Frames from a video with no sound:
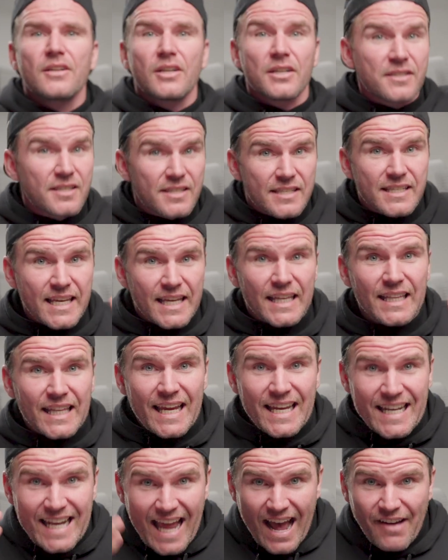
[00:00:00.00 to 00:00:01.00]

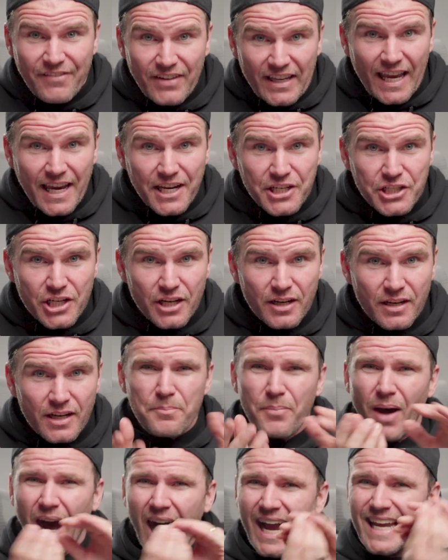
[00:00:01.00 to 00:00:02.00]
Concealing navigation
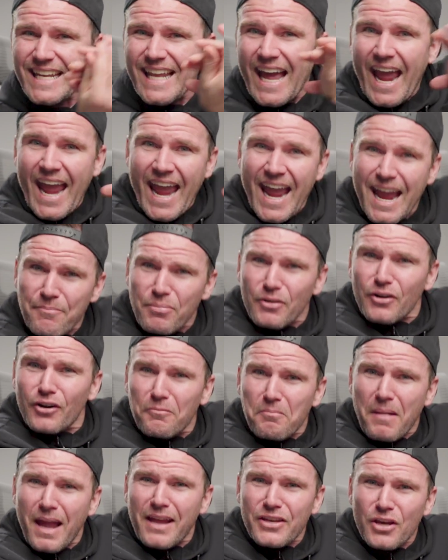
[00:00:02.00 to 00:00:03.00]
behind a hamburger
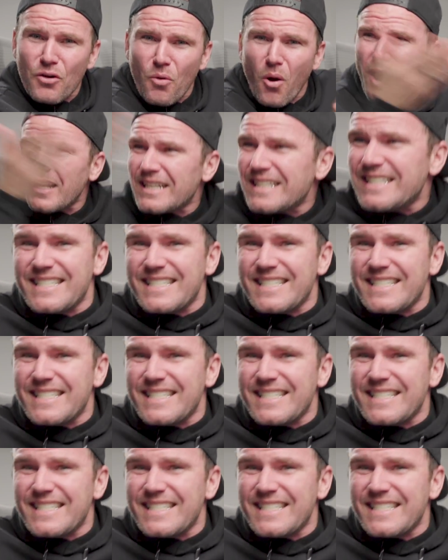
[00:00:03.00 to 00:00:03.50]
menu on